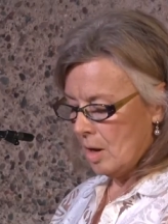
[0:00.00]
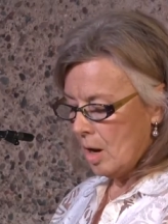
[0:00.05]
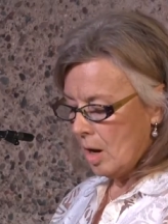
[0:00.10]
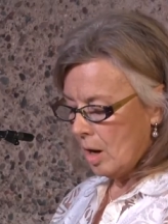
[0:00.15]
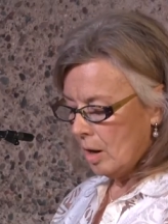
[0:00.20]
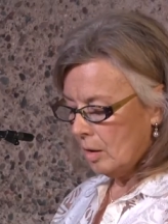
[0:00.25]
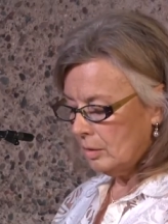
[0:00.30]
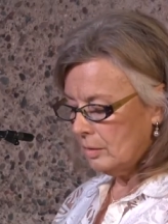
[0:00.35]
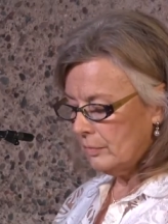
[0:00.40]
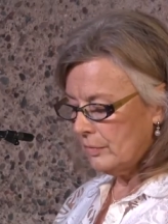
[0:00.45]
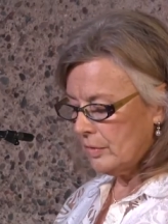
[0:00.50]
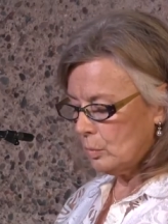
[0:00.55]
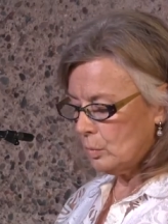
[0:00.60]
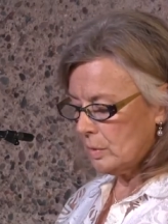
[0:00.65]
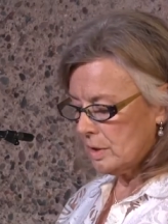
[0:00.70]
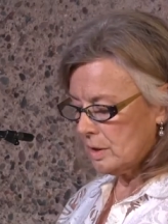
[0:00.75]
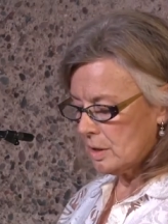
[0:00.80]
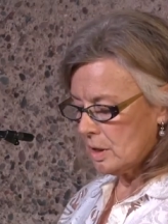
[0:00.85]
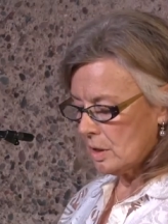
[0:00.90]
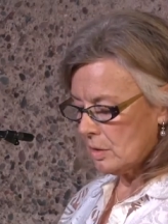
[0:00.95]
All of the
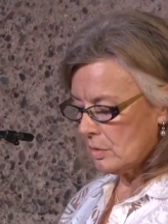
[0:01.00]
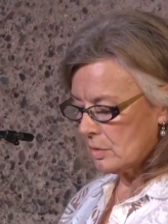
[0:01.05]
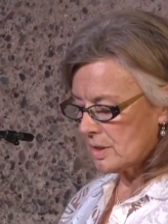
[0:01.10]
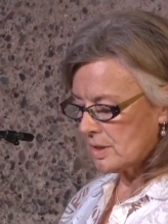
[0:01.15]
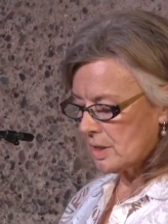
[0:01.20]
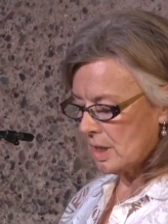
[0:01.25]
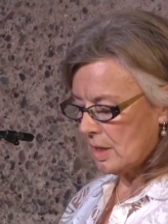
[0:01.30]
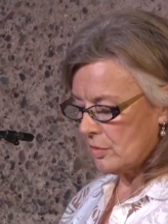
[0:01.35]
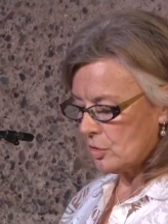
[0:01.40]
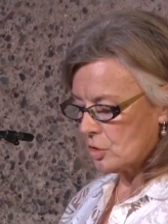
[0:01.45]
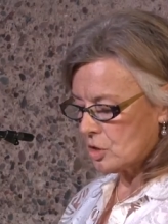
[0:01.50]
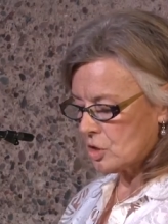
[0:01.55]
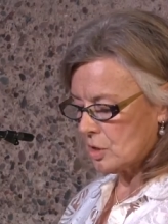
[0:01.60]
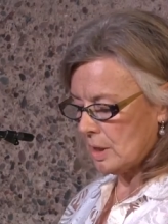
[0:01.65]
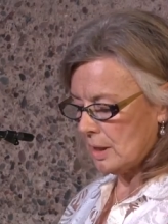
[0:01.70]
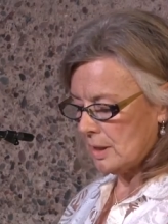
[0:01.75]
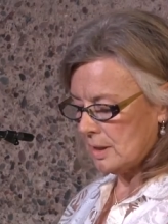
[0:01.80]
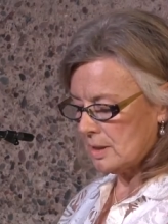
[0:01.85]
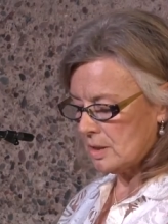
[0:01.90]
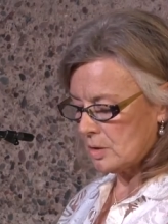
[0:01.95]
windows had their
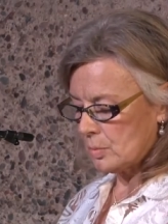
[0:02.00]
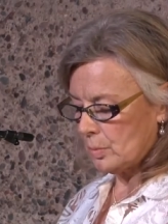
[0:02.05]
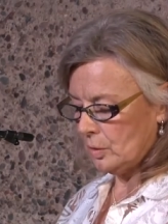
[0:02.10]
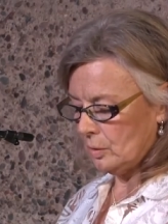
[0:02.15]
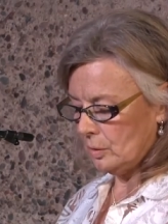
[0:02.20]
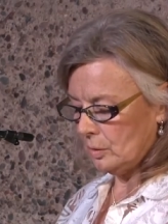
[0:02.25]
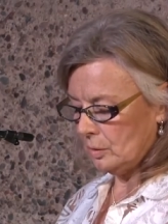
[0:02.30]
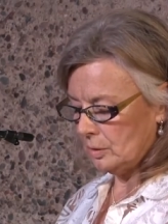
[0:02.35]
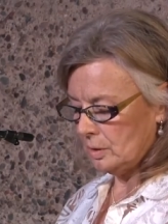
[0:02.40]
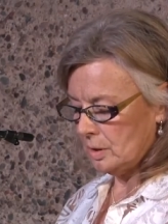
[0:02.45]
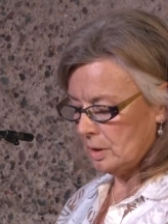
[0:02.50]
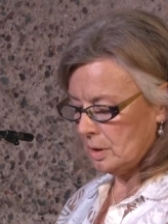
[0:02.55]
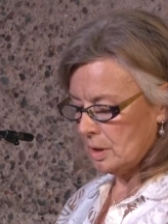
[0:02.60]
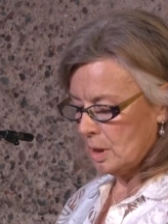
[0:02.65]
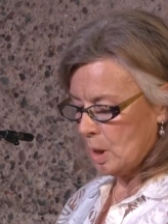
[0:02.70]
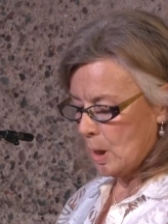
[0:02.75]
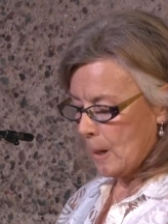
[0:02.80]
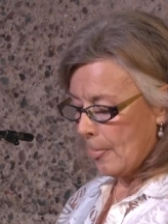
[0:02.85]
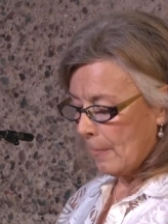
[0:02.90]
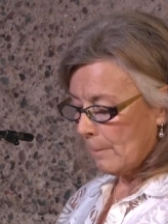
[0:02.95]
shades pulled.
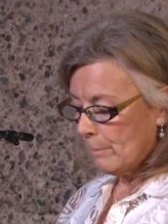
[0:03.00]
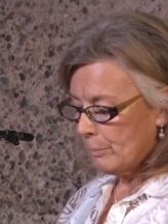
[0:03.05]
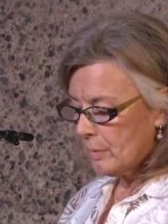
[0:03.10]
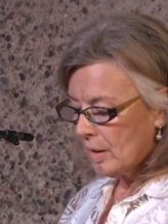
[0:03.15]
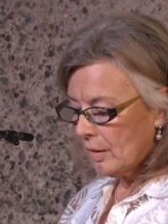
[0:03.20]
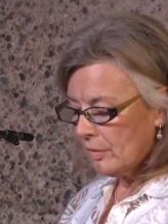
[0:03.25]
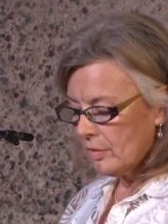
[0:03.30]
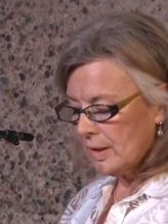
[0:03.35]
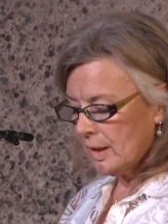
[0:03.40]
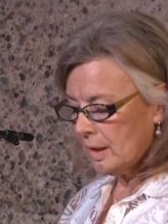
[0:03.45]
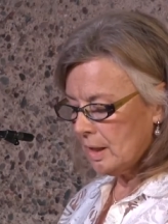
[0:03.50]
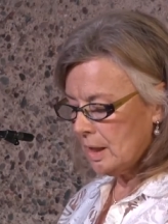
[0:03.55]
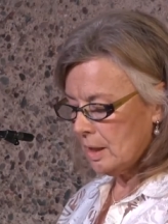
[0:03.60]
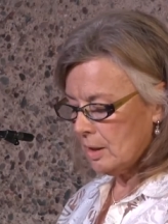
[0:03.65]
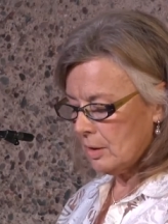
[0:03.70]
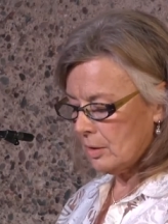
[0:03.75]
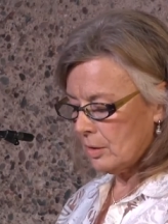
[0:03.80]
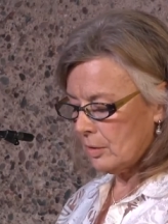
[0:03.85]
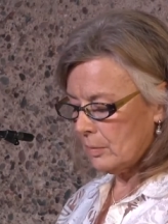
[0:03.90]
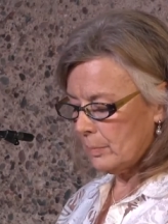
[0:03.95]
Nothing
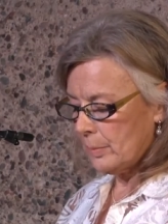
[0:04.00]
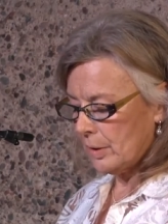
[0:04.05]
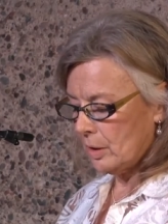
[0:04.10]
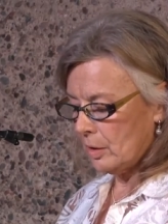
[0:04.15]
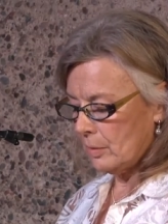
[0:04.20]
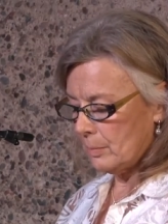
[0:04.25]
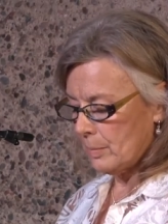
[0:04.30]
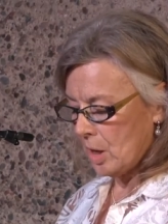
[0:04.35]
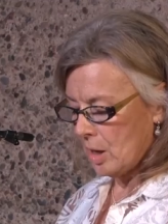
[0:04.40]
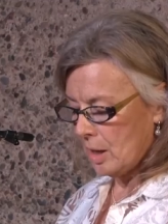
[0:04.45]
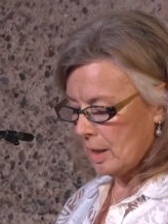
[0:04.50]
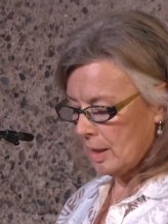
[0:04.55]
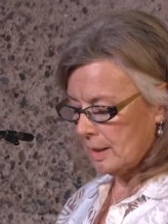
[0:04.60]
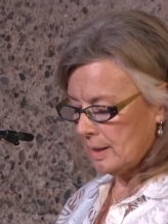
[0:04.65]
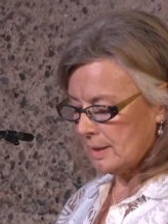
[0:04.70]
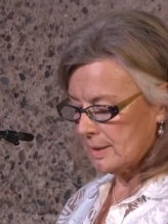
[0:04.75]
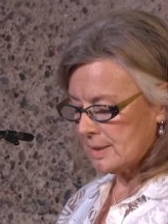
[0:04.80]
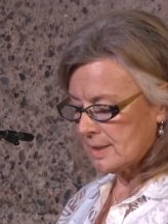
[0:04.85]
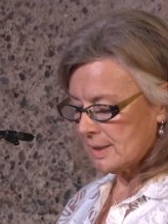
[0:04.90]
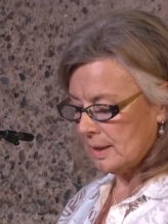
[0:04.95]
here but our
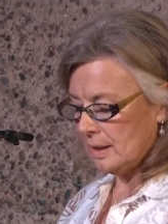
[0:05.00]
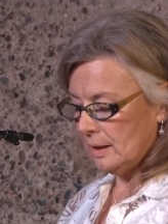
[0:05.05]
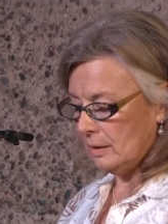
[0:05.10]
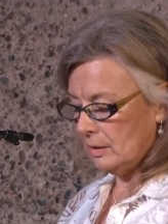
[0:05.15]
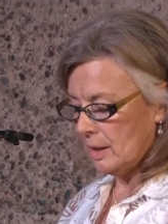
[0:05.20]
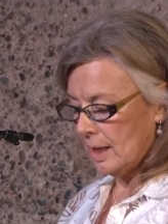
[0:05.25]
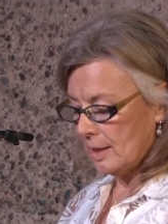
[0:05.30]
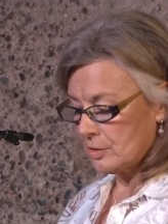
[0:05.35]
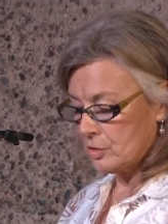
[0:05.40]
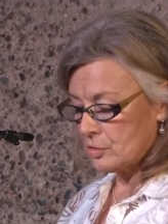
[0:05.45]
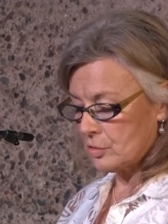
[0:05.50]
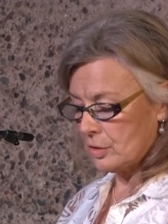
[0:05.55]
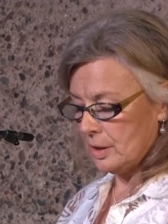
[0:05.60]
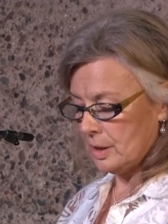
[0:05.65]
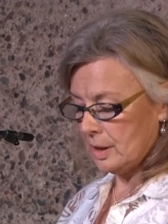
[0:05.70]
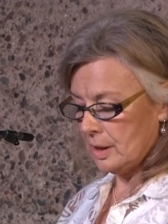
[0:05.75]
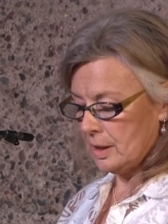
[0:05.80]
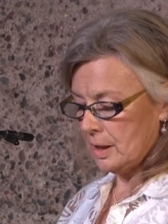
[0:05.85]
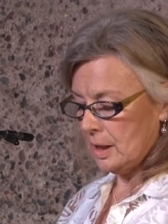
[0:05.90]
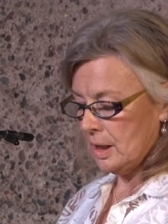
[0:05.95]
minds,
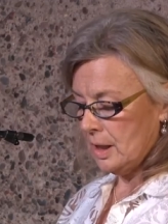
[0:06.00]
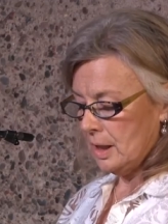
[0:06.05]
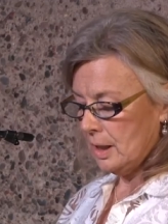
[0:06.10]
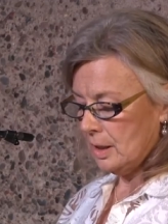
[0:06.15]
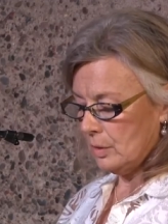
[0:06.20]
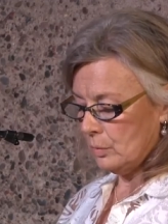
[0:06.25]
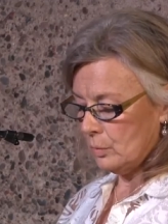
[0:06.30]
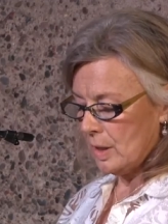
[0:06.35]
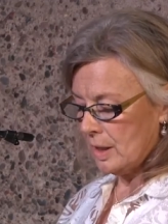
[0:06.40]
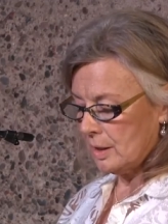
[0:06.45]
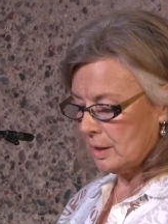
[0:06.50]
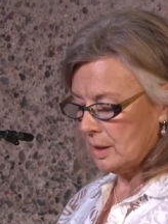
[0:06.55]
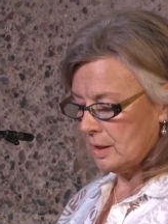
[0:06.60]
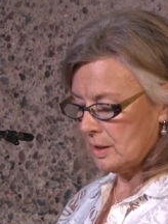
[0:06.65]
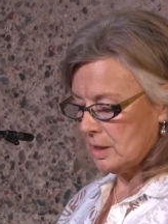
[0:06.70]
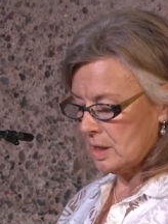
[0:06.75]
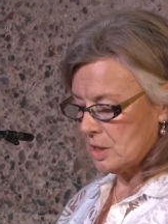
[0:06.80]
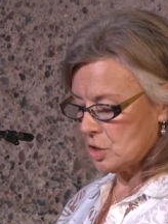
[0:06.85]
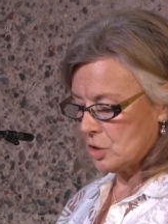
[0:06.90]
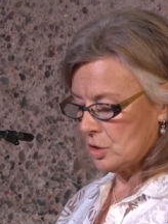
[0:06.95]
electric in
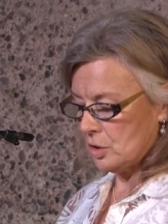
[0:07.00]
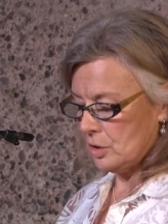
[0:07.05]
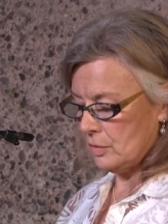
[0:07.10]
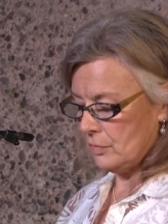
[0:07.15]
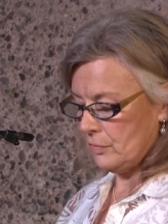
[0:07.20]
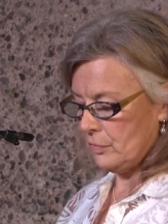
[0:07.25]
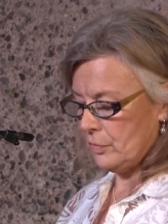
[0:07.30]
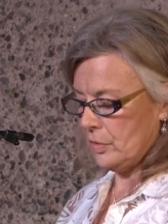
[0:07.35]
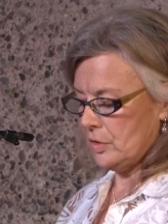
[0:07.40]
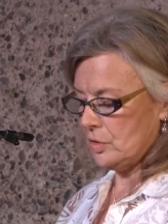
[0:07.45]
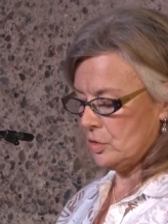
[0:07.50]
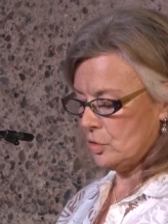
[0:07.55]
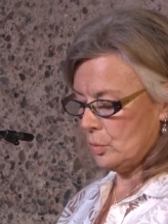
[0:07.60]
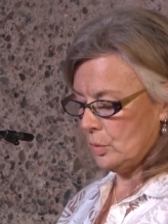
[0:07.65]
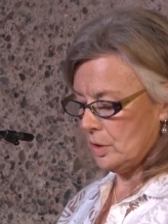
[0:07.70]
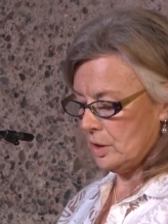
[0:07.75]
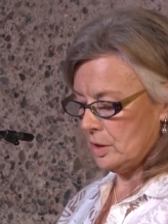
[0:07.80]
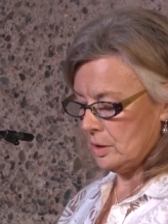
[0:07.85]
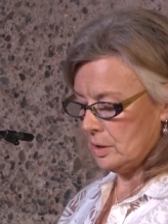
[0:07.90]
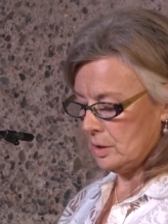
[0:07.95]
recognition for the
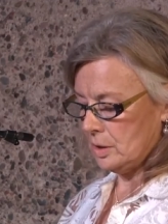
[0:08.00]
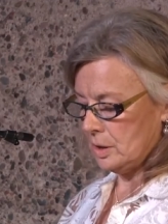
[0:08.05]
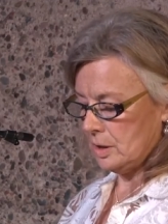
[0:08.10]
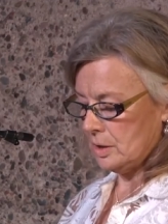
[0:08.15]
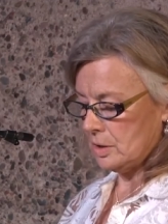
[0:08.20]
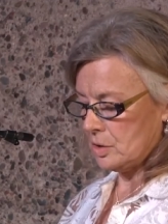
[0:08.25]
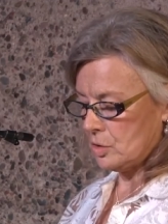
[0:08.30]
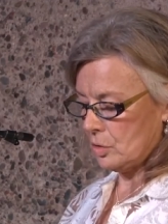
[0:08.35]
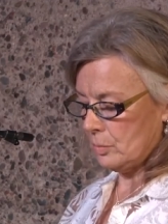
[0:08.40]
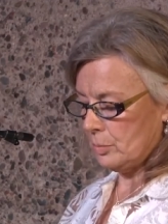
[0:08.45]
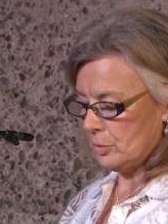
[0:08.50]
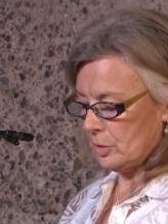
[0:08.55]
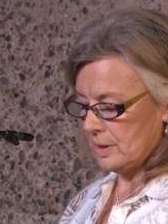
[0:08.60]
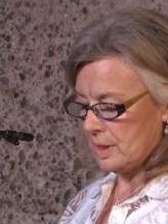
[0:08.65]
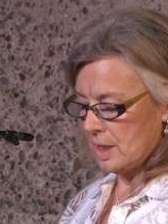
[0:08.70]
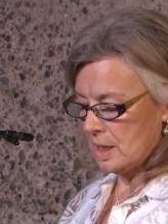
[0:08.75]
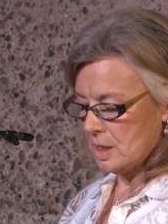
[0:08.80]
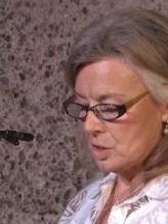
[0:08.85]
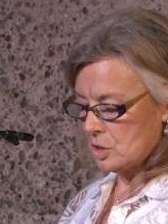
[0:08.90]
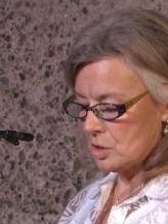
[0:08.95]
twin
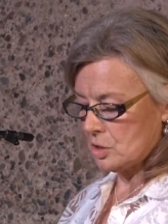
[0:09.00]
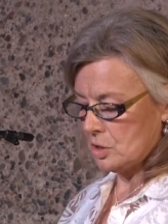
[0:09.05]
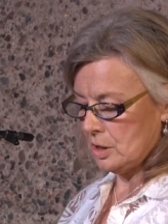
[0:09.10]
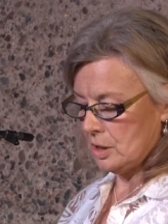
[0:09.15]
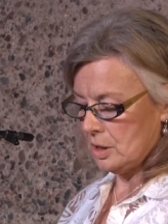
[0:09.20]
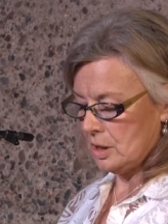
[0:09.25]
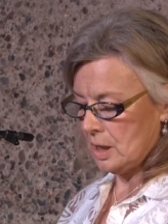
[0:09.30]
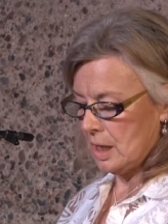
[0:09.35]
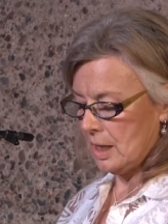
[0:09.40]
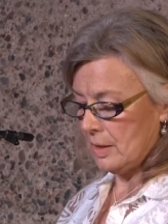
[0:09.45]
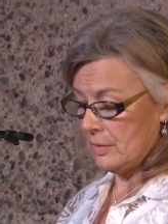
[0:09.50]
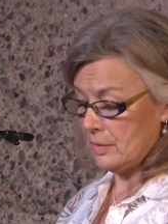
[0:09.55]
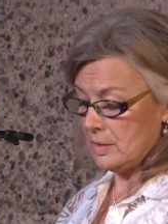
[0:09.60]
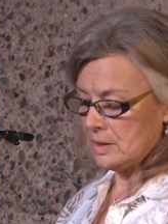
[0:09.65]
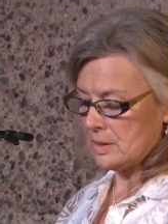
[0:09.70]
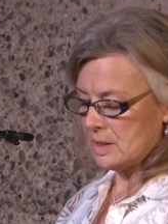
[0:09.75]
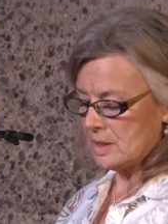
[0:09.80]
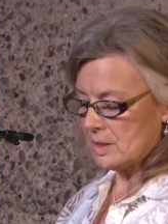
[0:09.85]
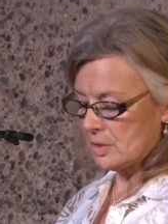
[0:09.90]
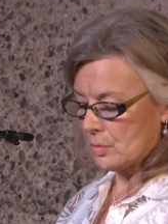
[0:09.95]
interpretation and the
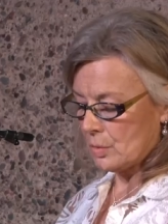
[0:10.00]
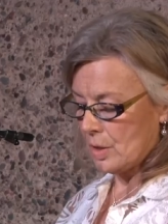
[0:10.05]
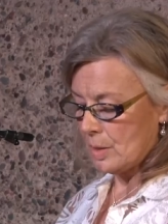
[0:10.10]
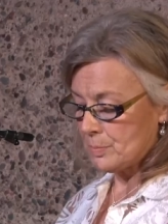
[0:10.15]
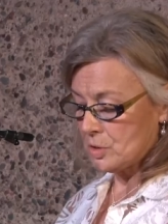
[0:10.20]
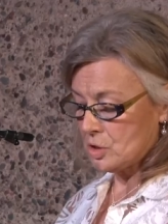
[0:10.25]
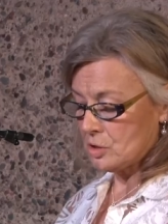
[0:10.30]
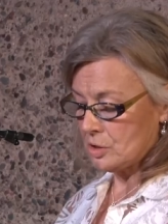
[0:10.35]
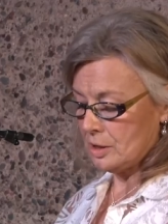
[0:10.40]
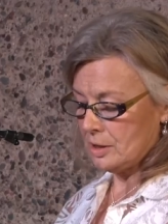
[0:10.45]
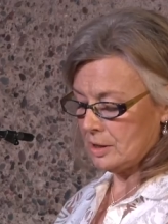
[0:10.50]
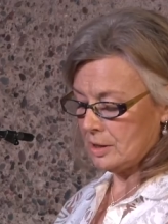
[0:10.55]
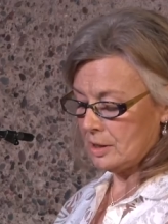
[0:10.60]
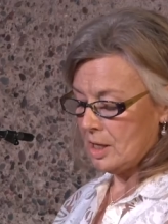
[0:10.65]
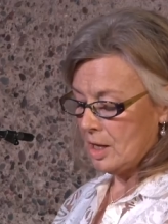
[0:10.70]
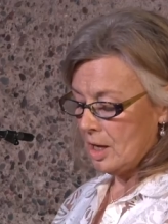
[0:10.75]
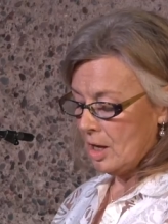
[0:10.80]
disruption